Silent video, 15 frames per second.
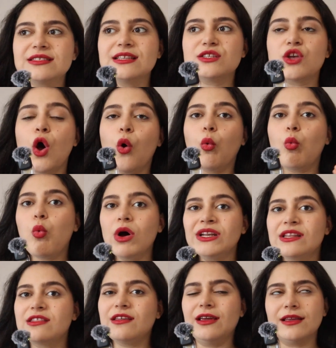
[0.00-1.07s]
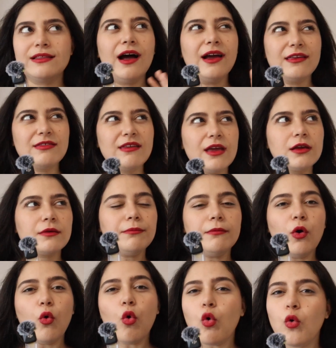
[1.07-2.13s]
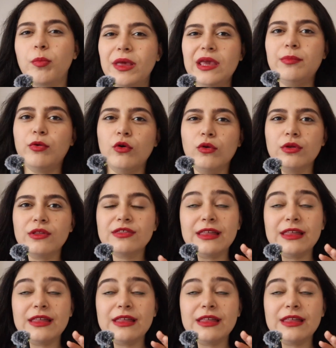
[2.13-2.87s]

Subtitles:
this one thing that I think all people